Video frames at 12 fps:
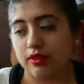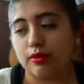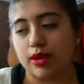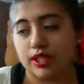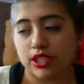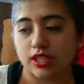
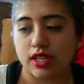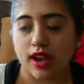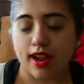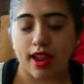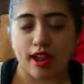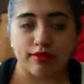which I
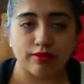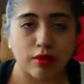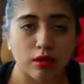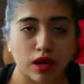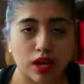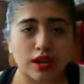have
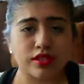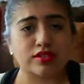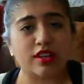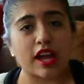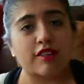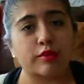four. I also
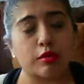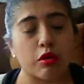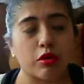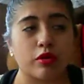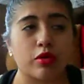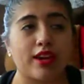have a
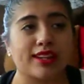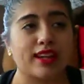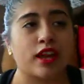Polaroid.